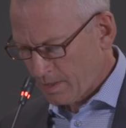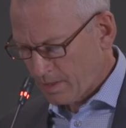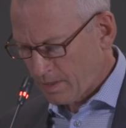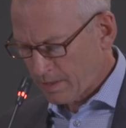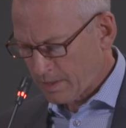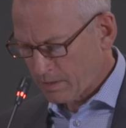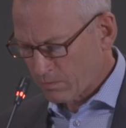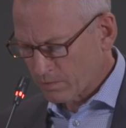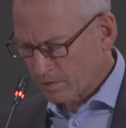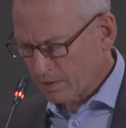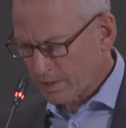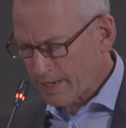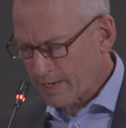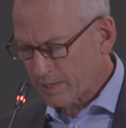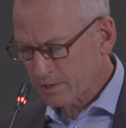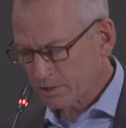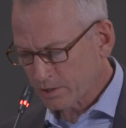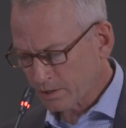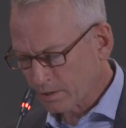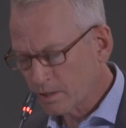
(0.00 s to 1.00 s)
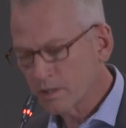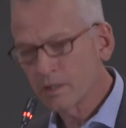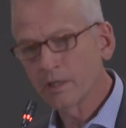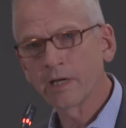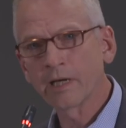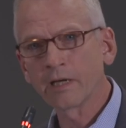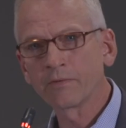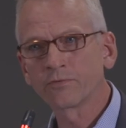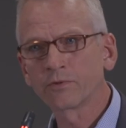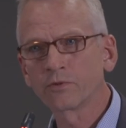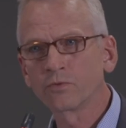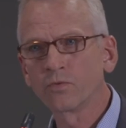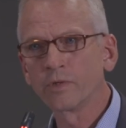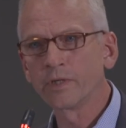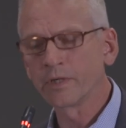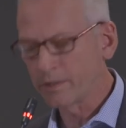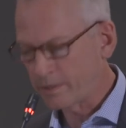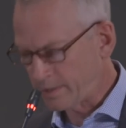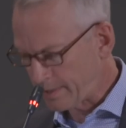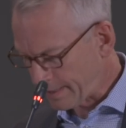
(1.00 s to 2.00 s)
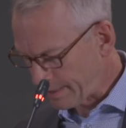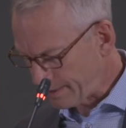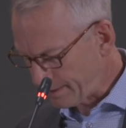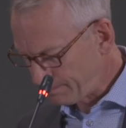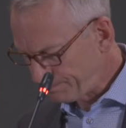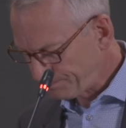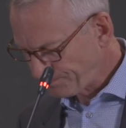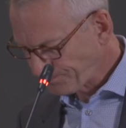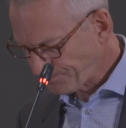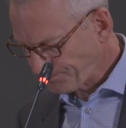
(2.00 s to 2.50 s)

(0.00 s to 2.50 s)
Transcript: that will last long after we are dead.